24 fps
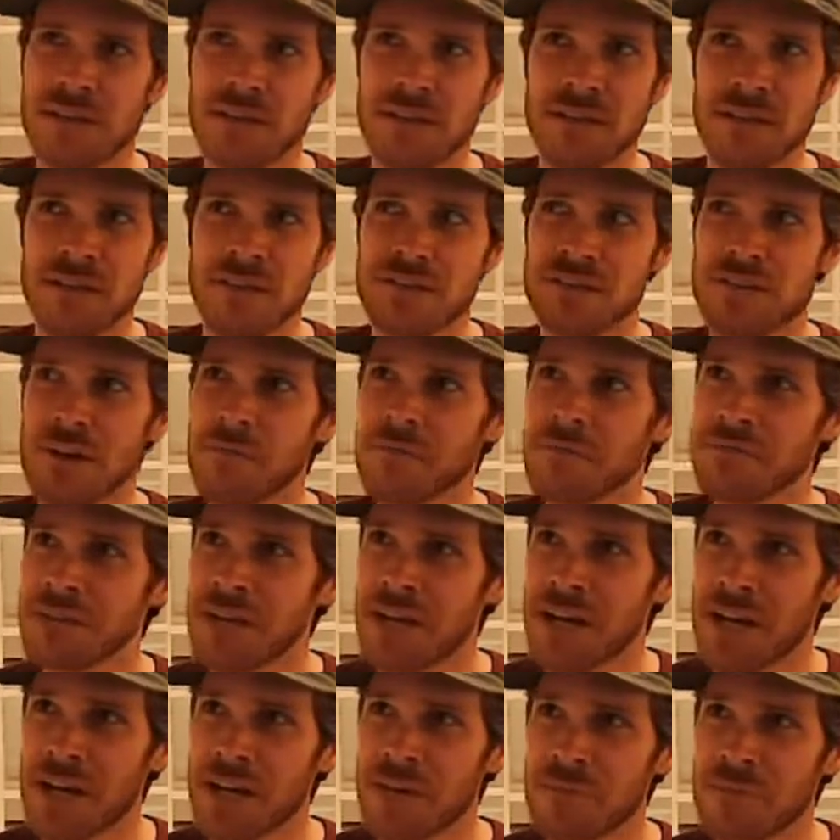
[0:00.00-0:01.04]

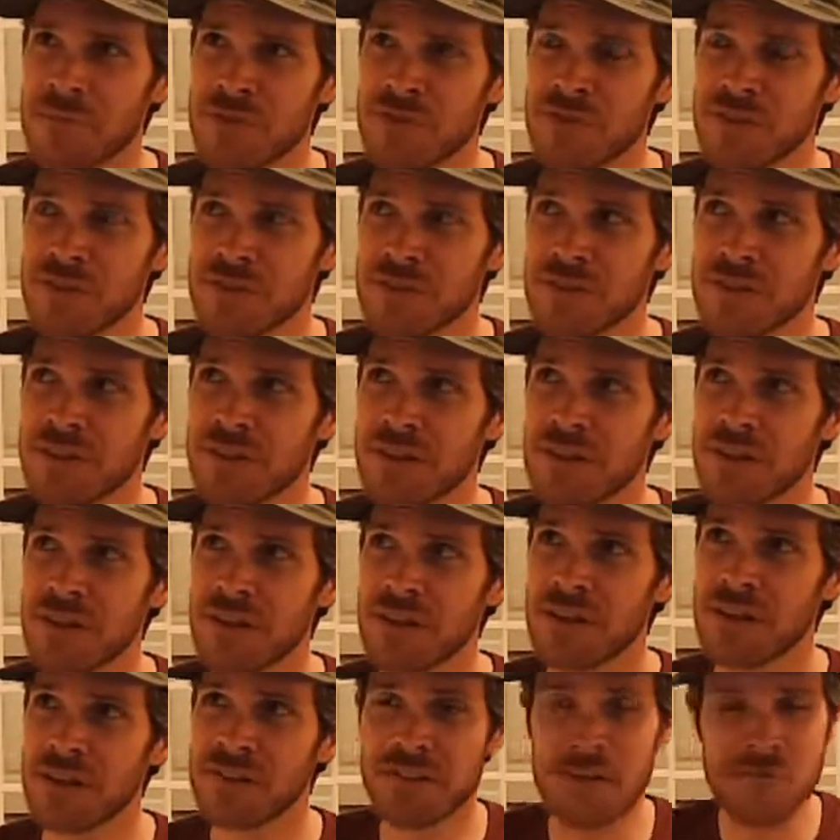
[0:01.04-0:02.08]
Sometimes
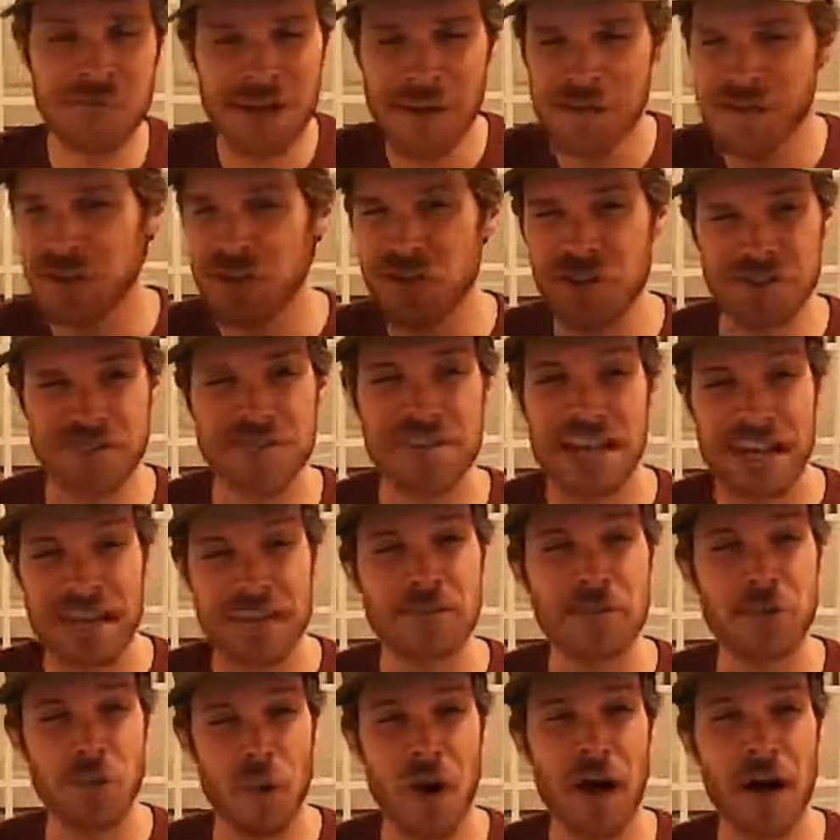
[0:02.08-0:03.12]
it just takes
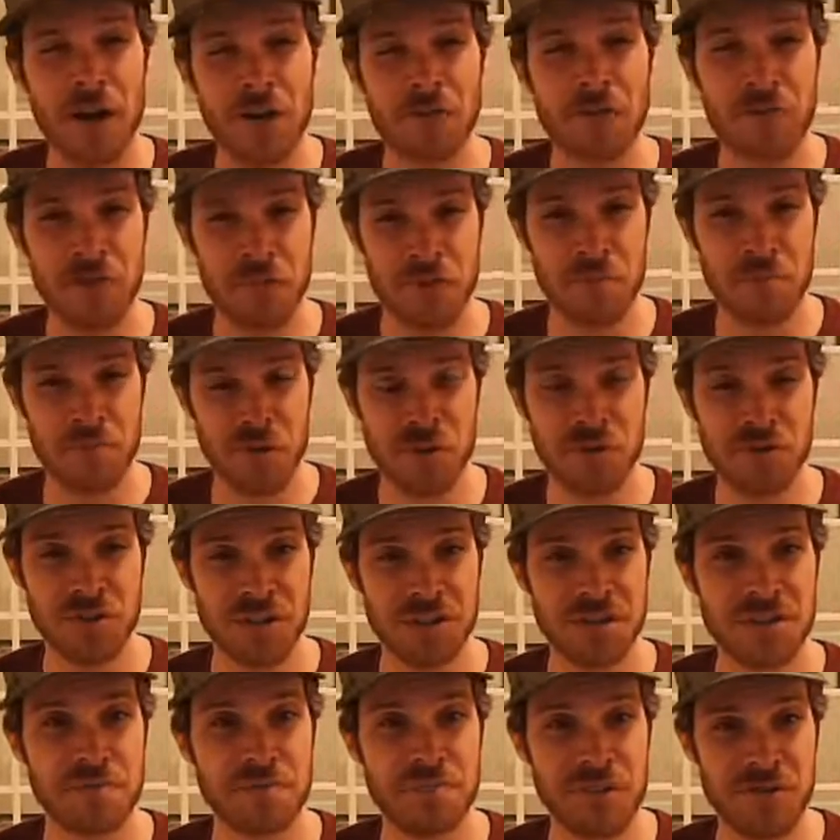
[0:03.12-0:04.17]
a while for the
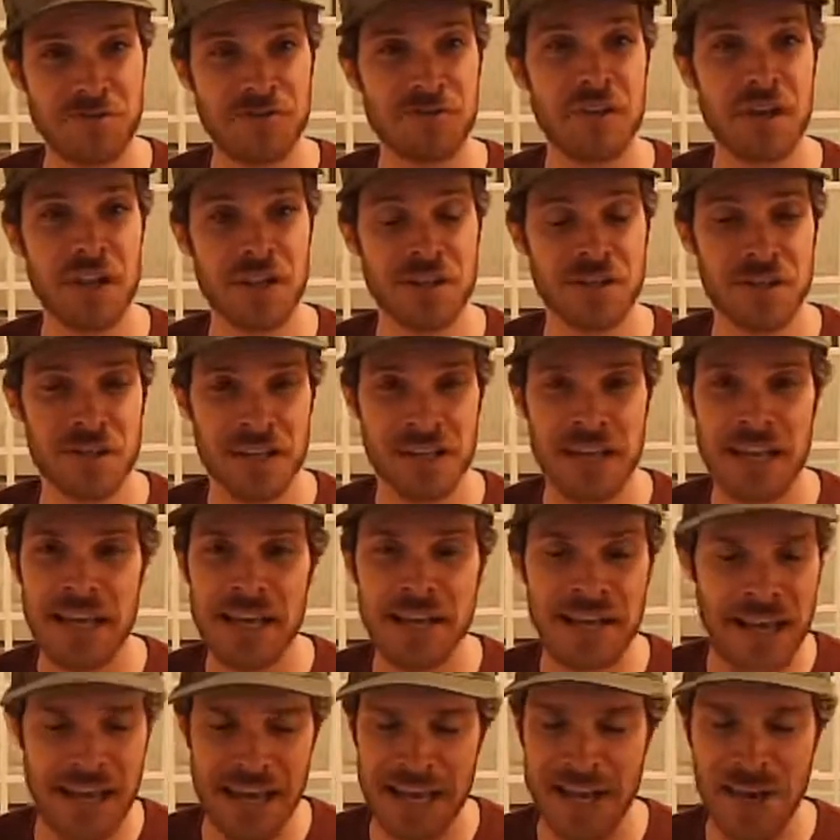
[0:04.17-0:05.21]
music to be finished, and
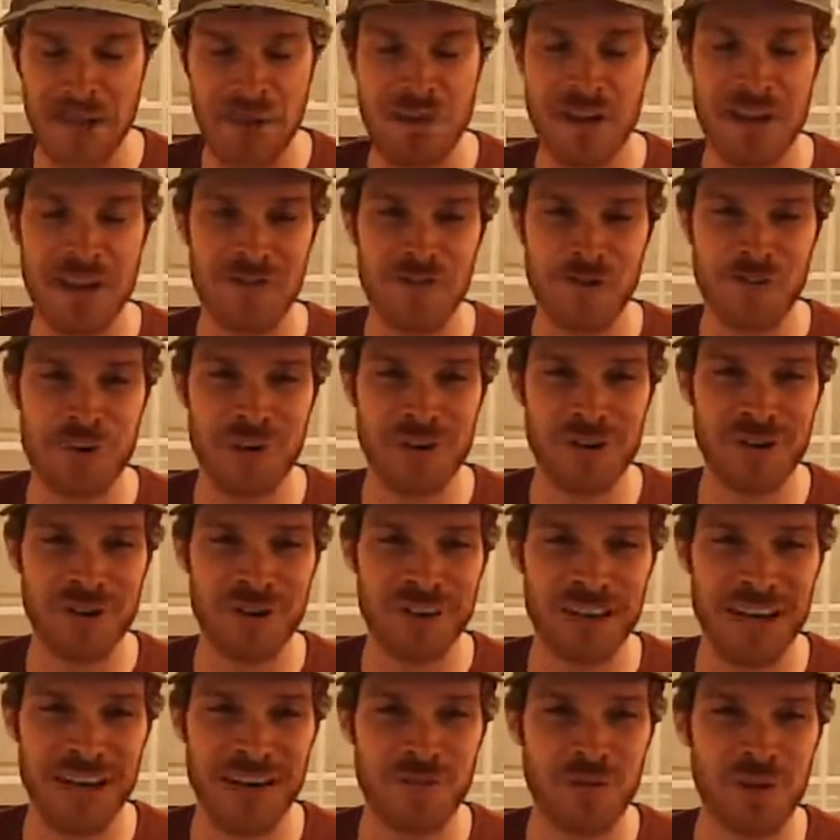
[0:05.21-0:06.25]
I think
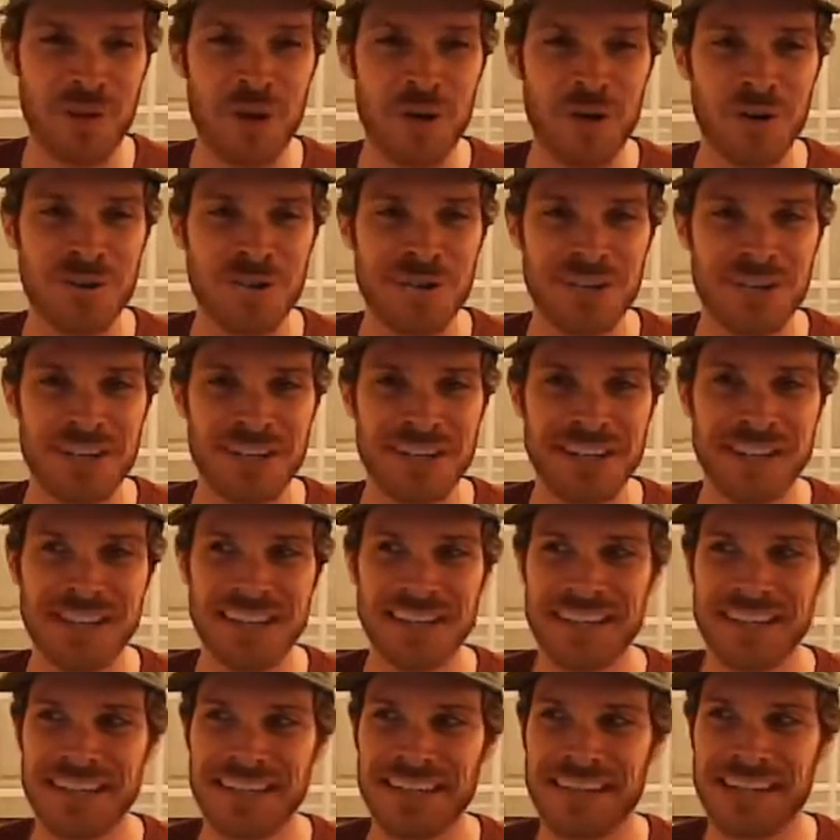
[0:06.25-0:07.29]
every artist
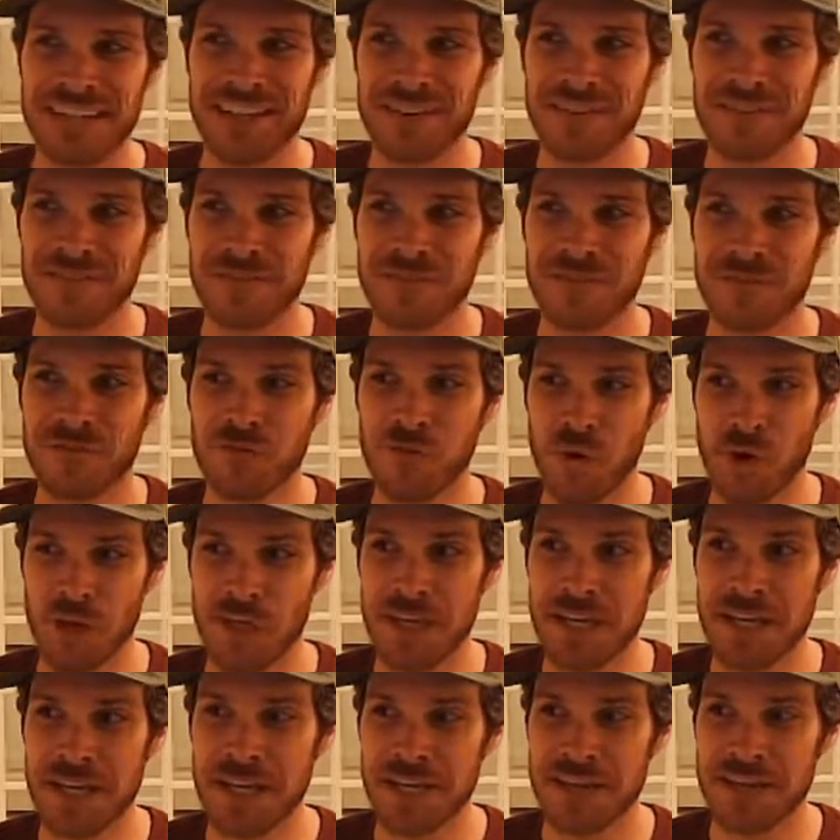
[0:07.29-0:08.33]

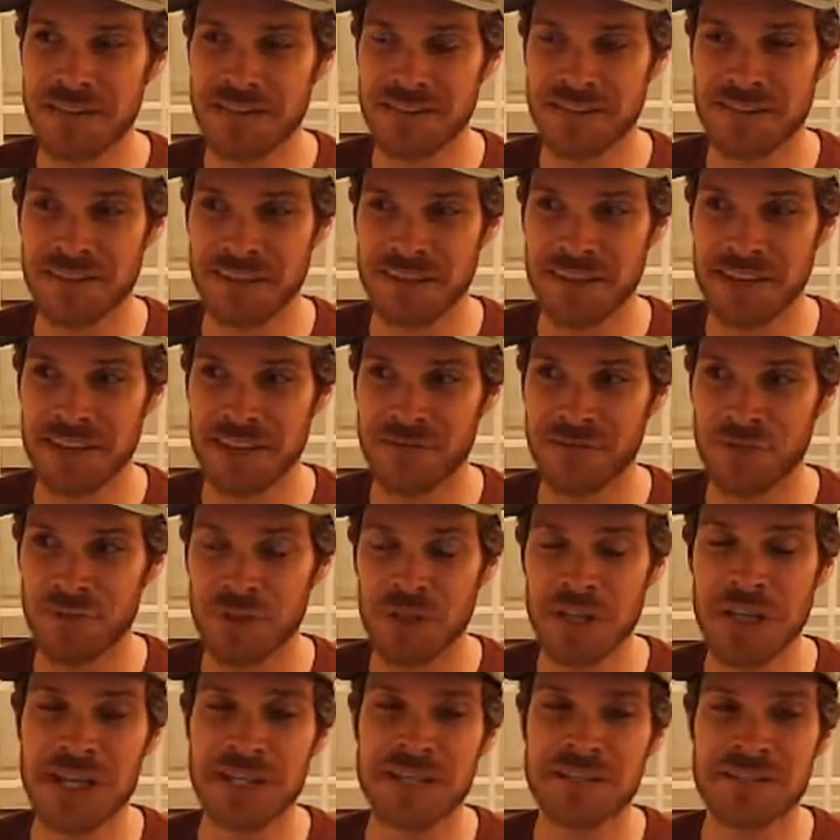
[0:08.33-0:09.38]
really can
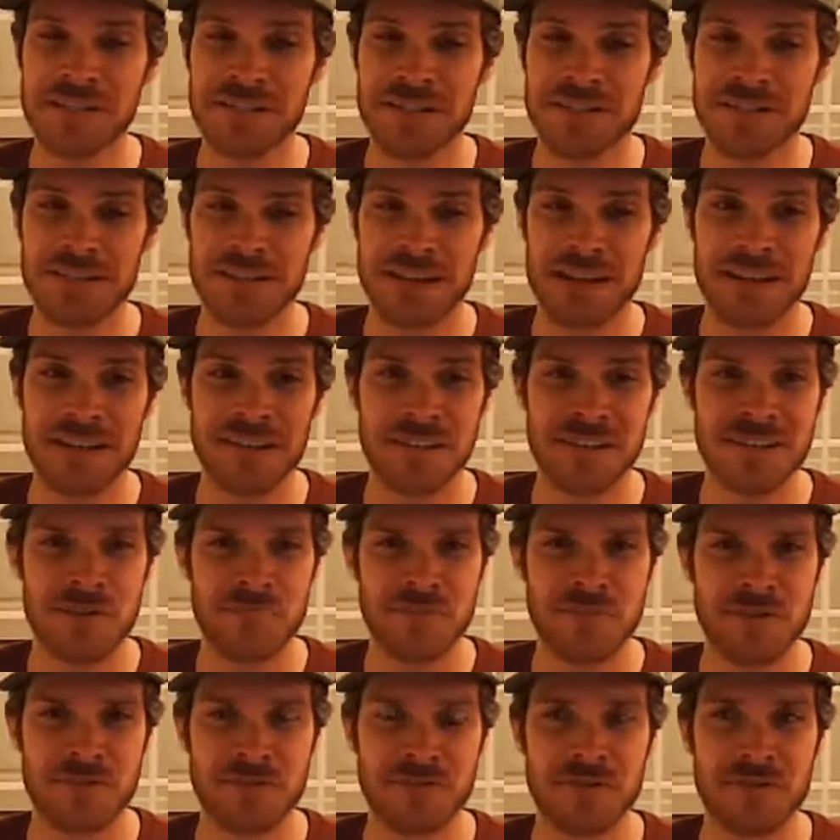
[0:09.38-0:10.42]
relate to the
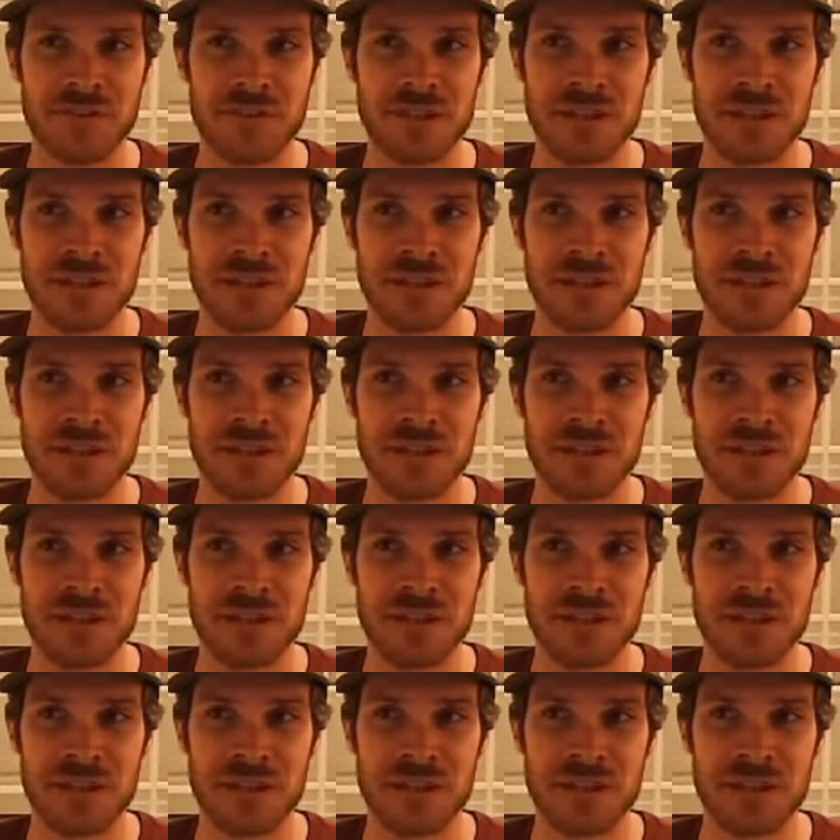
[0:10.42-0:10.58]
concept of